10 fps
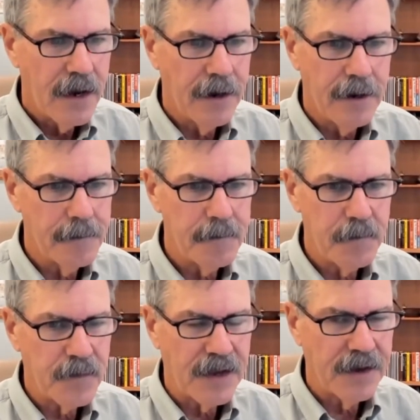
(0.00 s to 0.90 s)

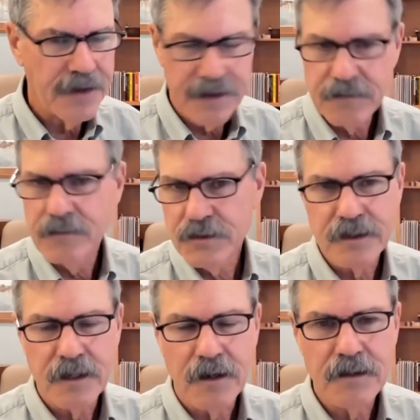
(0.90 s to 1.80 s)
um, I had
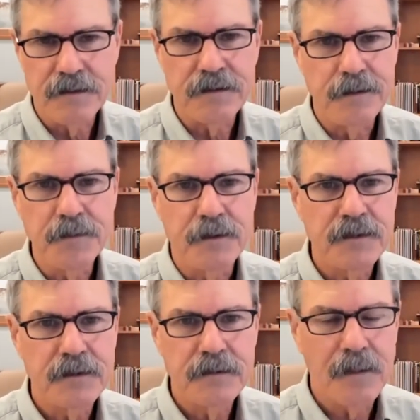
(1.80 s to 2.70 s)
virtually all the
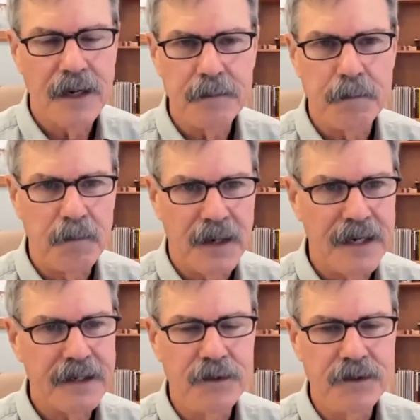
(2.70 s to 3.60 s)
symptoms. My
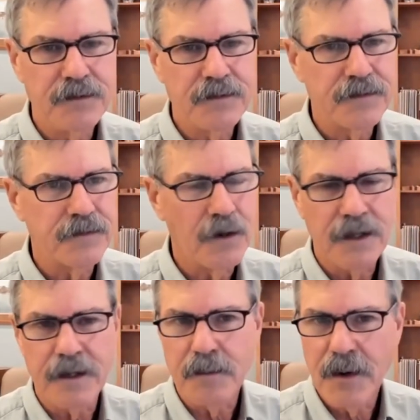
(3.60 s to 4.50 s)
body was
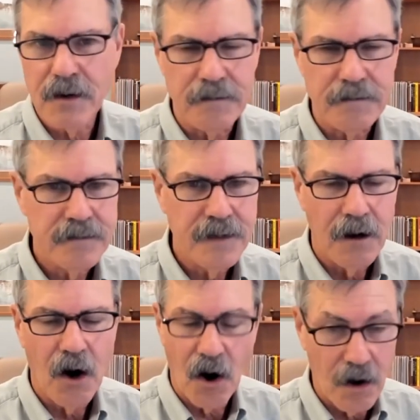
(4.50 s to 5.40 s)
falling apart
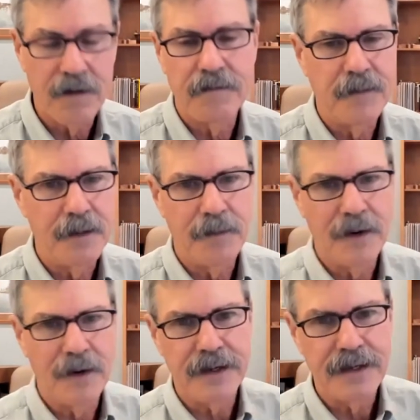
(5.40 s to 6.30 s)
all of my
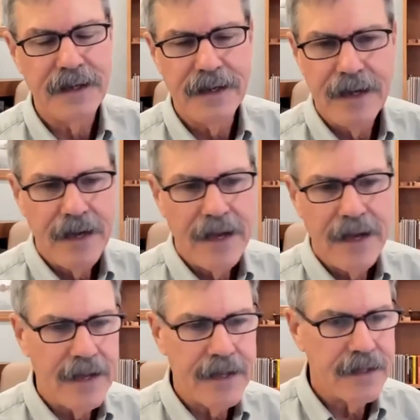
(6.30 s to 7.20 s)
body.
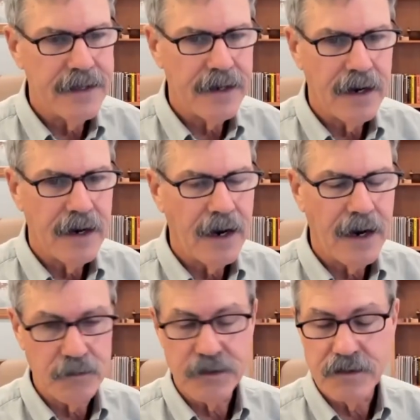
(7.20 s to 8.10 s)
And
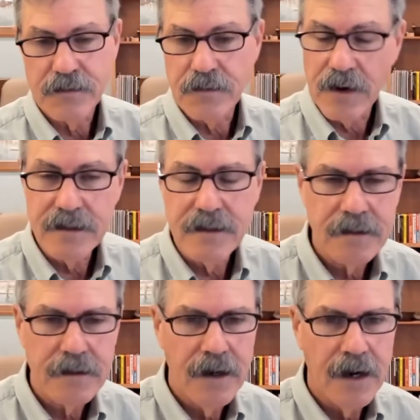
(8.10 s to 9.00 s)
I was afraid.
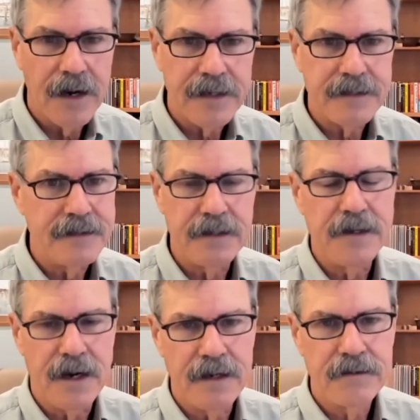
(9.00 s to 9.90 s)
I did
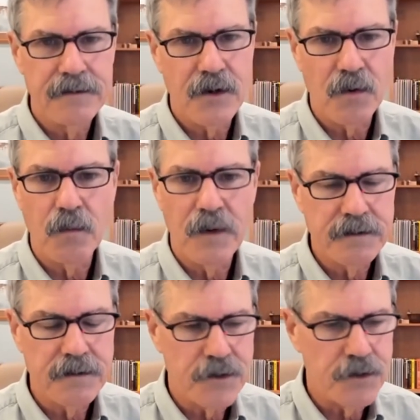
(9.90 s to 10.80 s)
not know
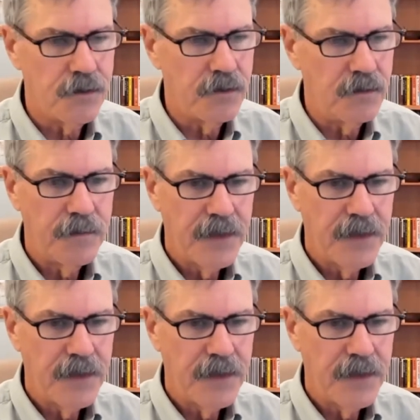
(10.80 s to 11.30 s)
what to do.